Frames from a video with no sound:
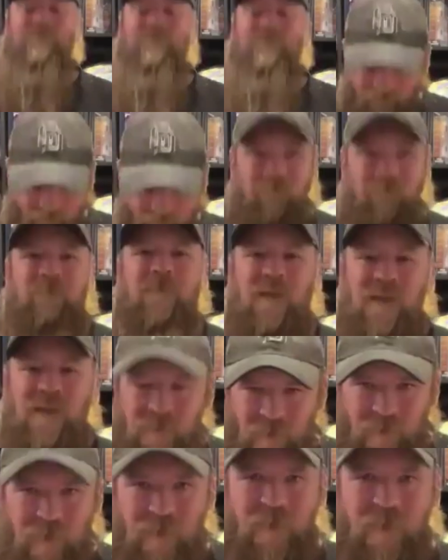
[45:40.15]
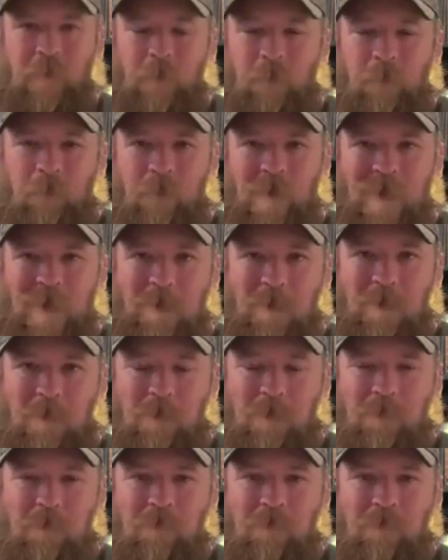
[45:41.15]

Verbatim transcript: And, I mean, that spot is